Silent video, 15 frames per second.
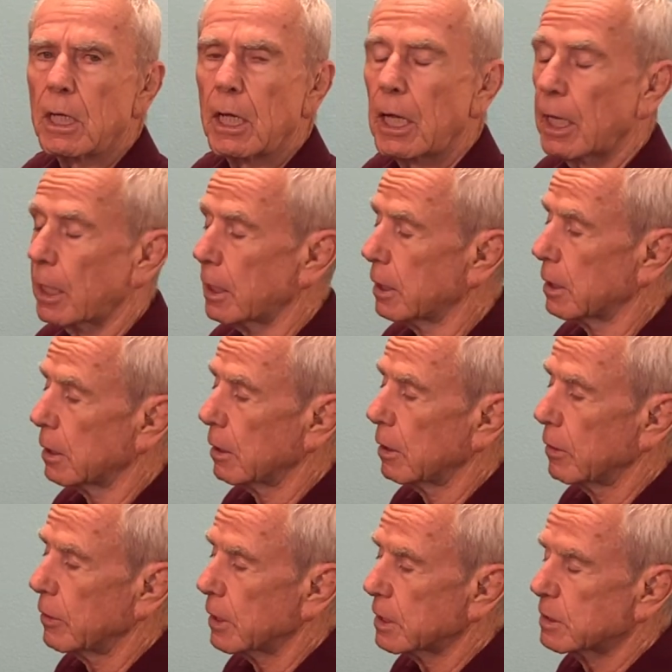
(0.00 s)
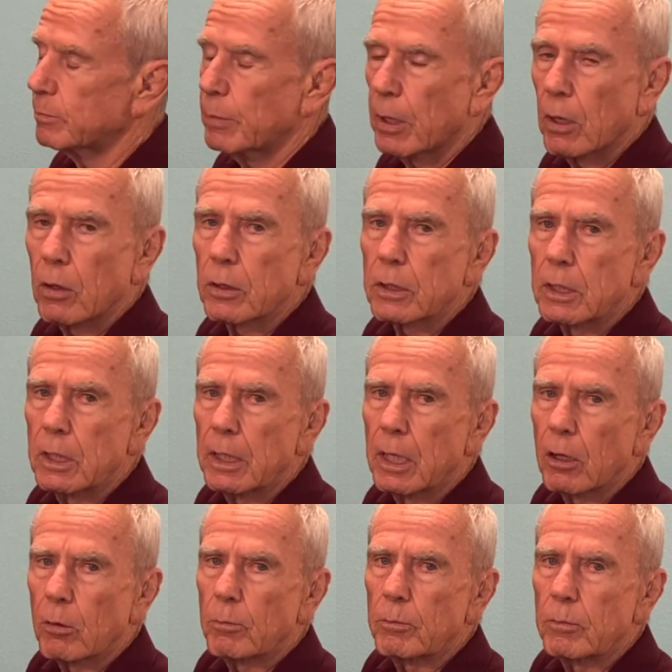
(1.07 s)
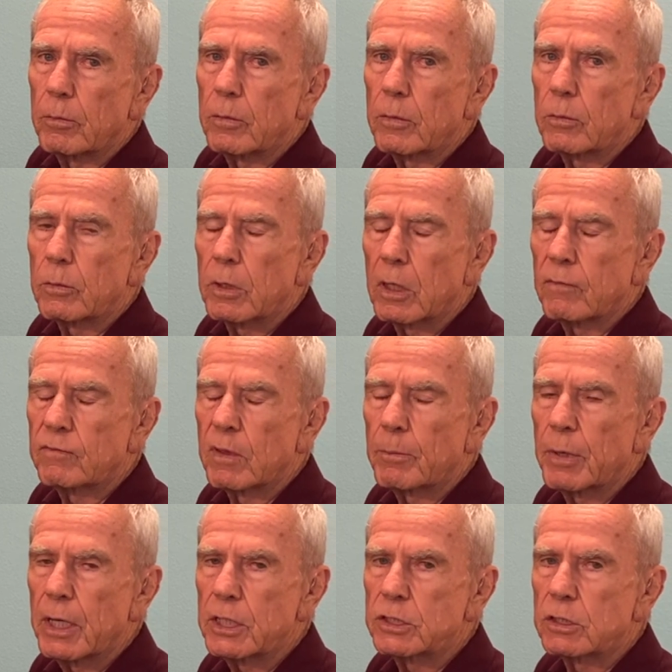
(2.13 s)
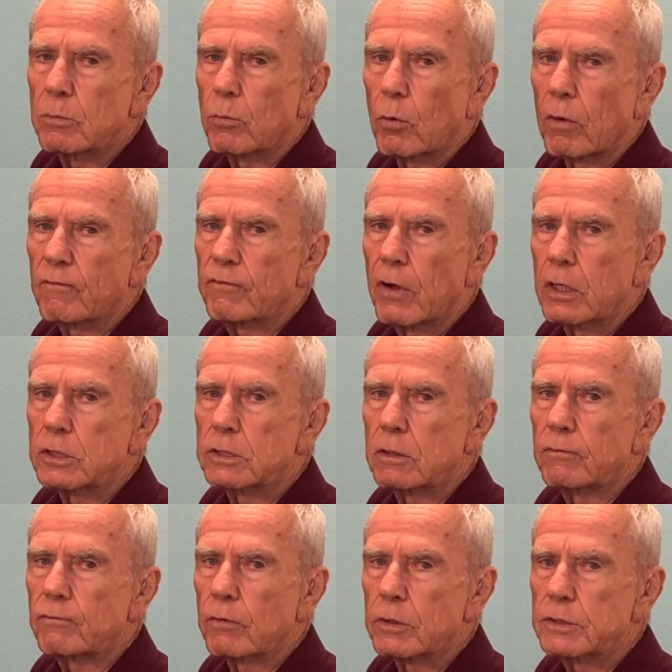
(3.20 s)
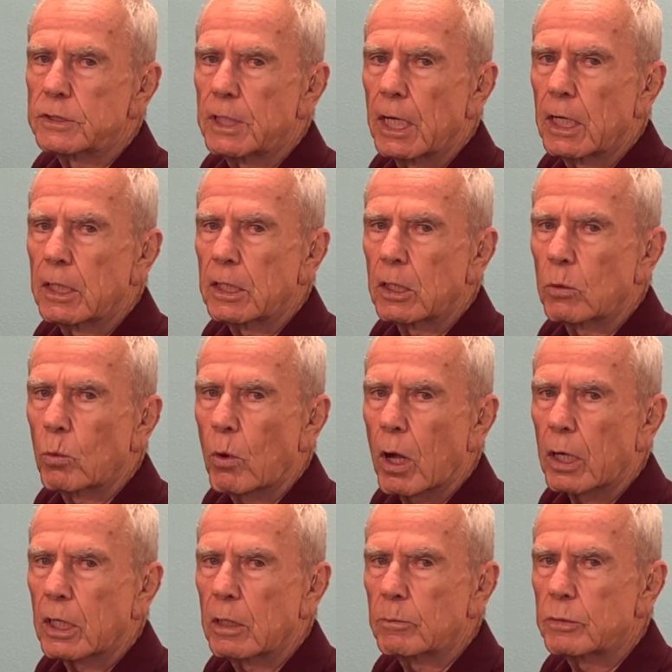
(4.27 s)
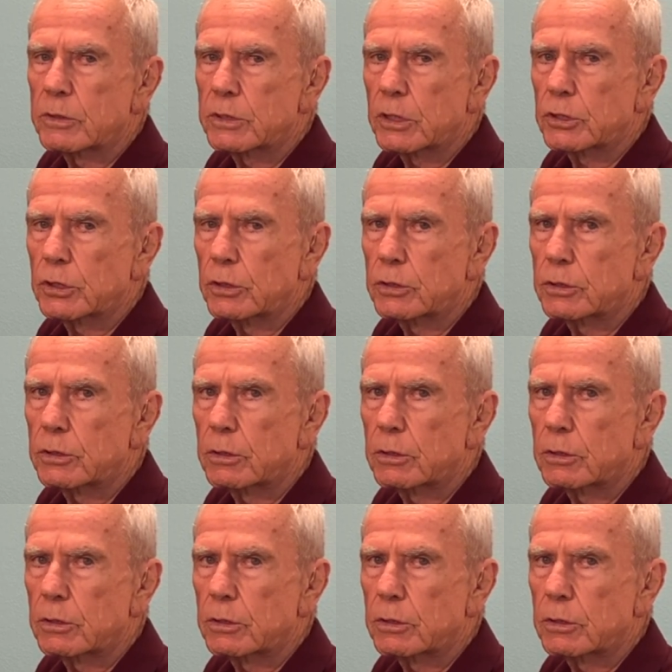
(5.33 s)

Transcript: and this belt can help give the patient more function for standing and walking positions.